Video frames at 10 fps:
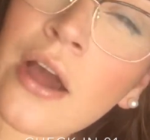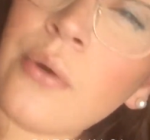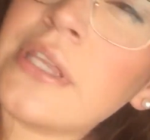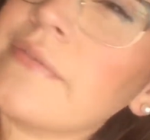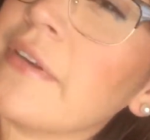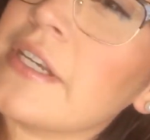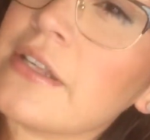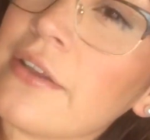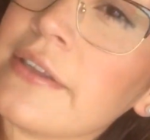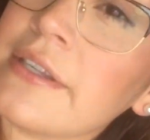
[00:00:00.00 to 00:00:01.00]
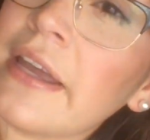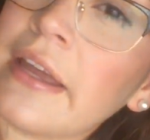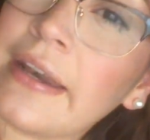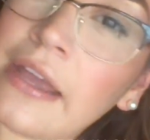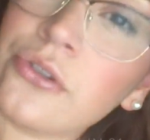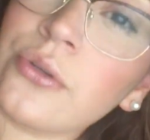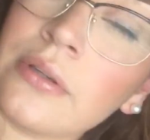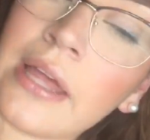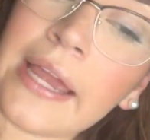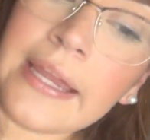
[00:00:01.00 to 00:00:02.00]
what this foundation looks like in
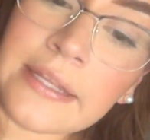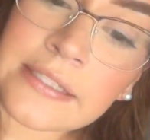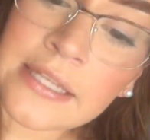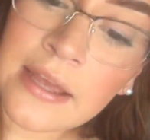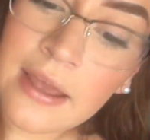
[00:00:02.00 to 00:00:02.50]
natural light.